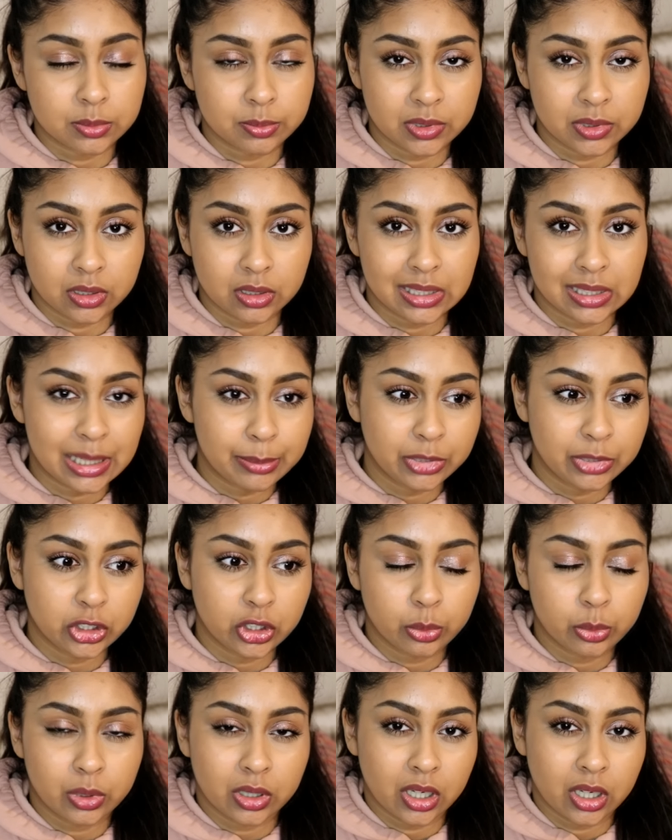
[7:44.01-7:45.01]
but let me
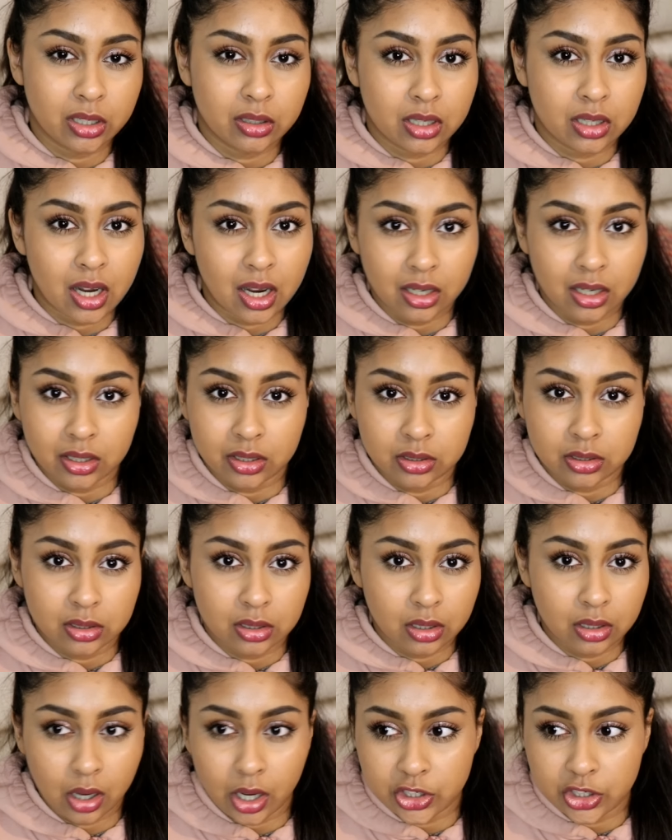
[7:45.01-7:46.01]
know what kind of coloured
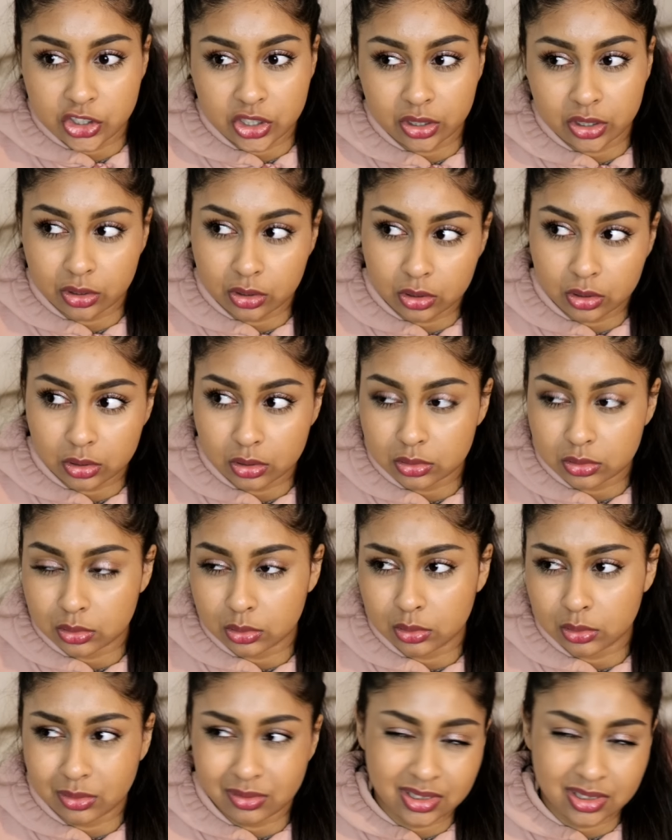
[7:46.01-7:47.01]
eyeshadow looks
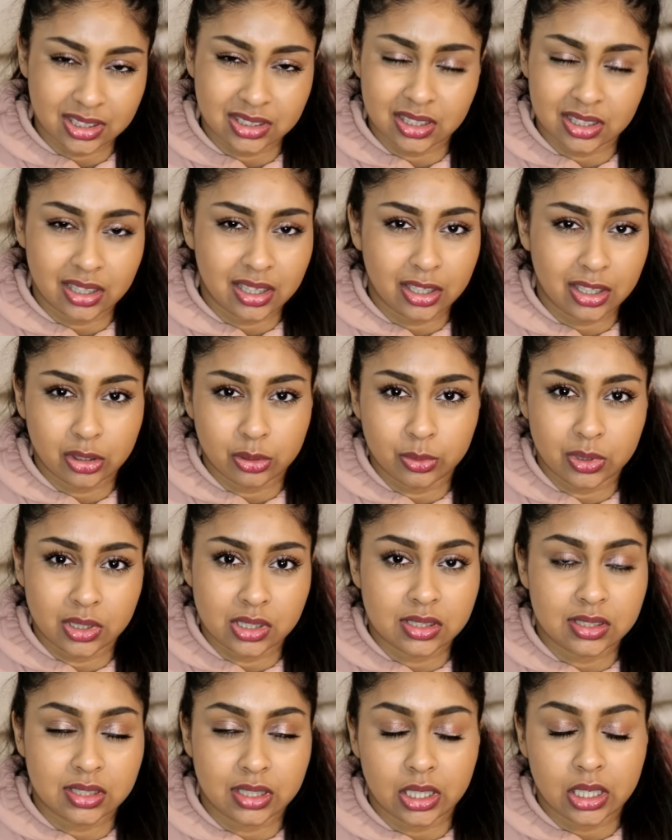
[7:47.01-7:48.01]
or things like that you want
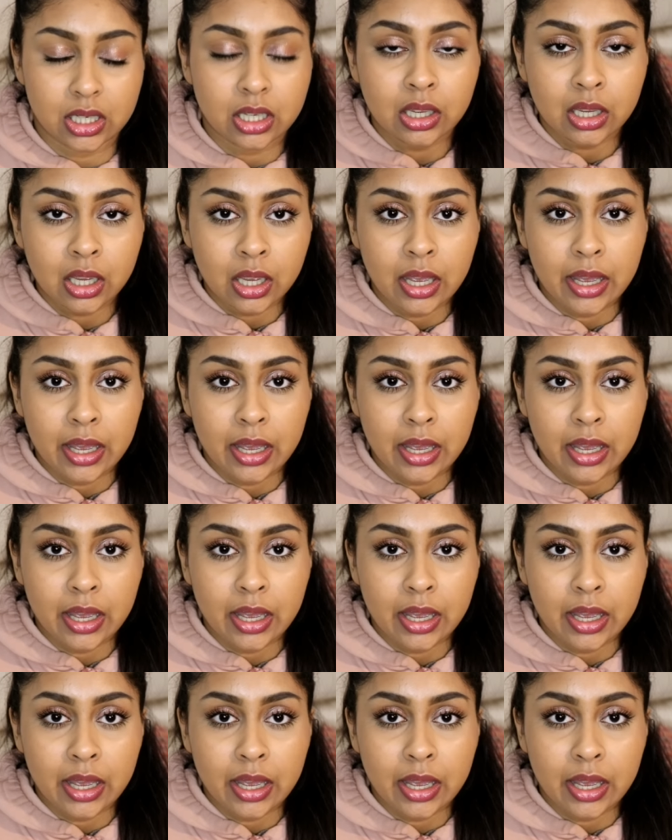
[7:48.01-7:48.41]
to see.